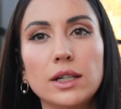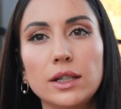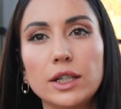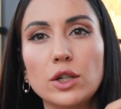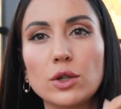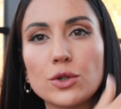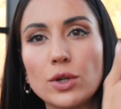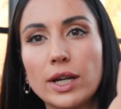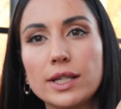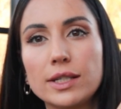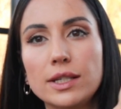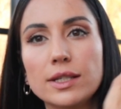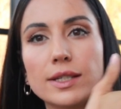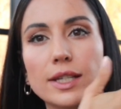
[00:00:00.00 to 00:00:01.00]
It also
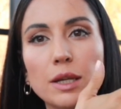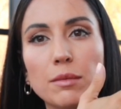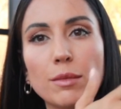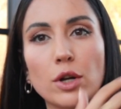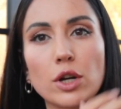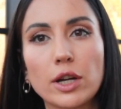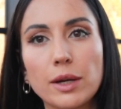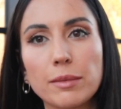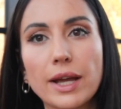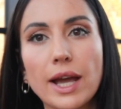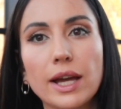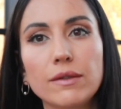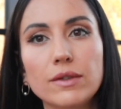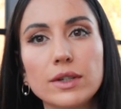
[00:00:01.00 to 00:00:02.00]
has the same monogram
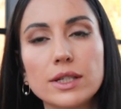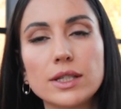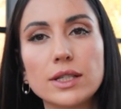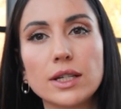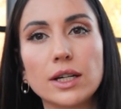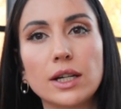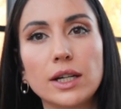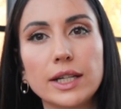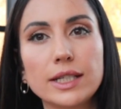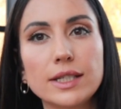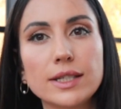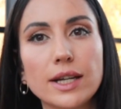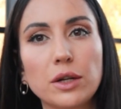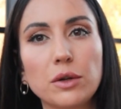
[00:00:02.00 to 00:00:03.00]
canvas
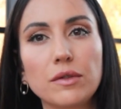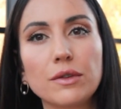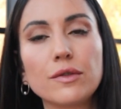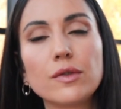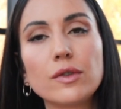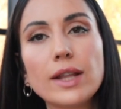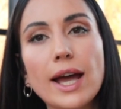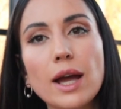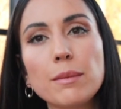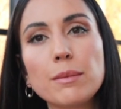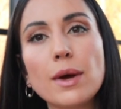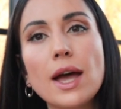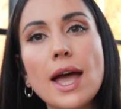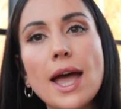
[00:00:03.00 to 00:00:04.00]
inside of the
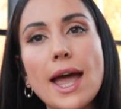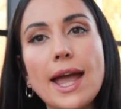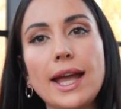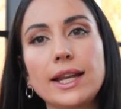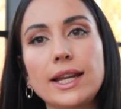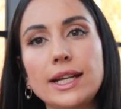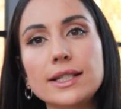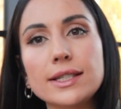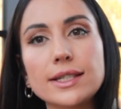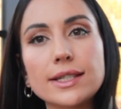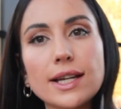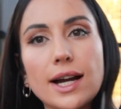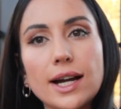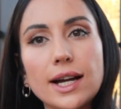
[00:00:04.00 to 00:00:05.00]
flap, and
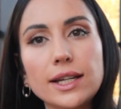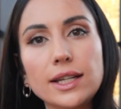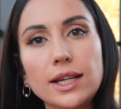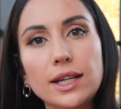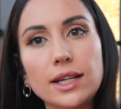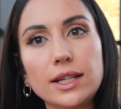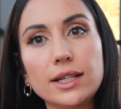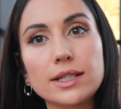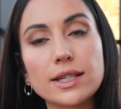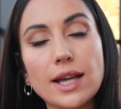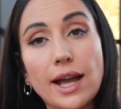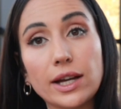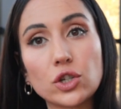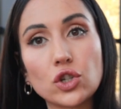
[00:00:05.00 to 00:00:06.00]
inside it is
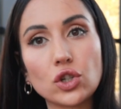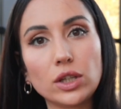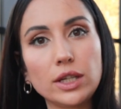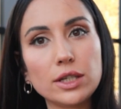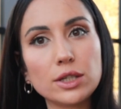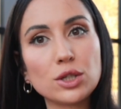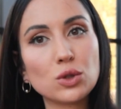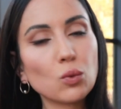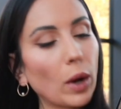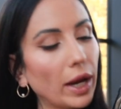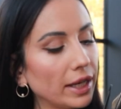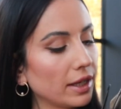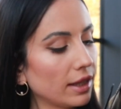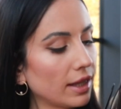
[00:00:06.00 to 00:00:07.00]
actually
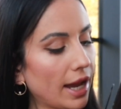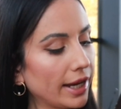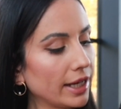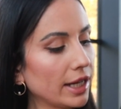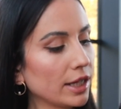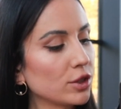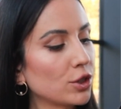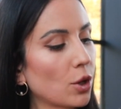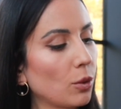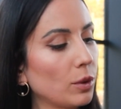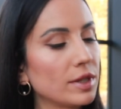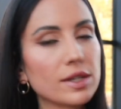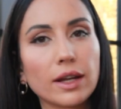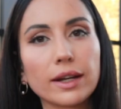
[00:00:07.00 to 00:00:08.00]
suede lining, so
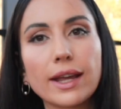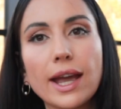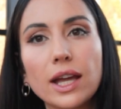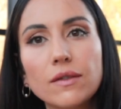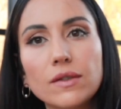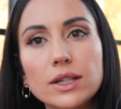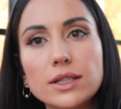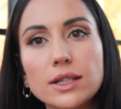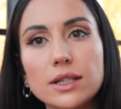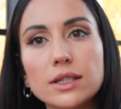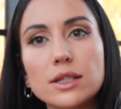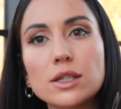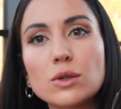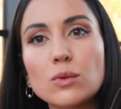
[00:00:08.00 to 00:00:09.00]
it's not canvas,
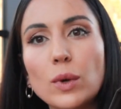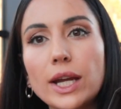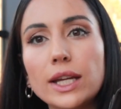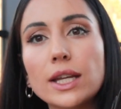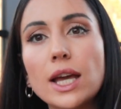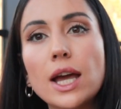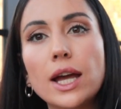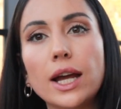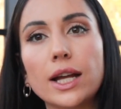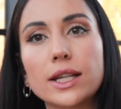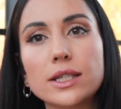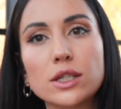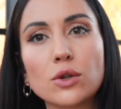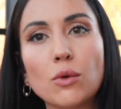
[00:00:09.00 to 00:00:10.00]
it's suede.
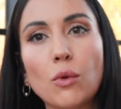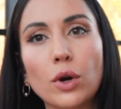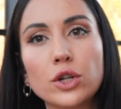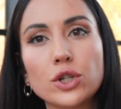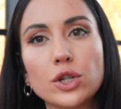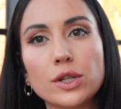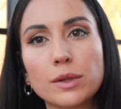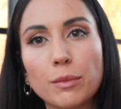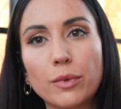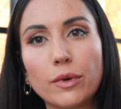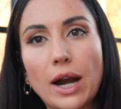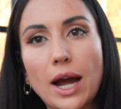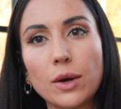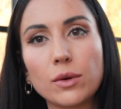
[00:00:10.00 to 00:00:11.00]
It's this gorgeous
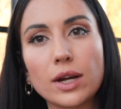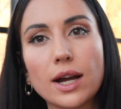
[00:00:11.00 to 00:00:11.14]
brown